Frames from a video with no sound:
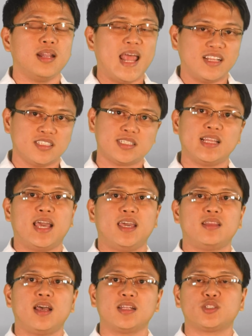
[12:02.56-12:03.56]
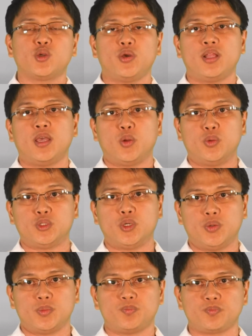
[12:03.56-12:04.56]
landslide at soil
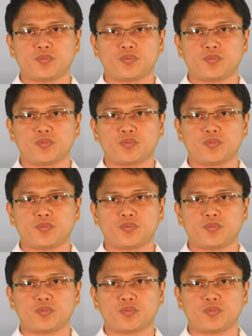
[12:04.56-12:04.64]
erosion.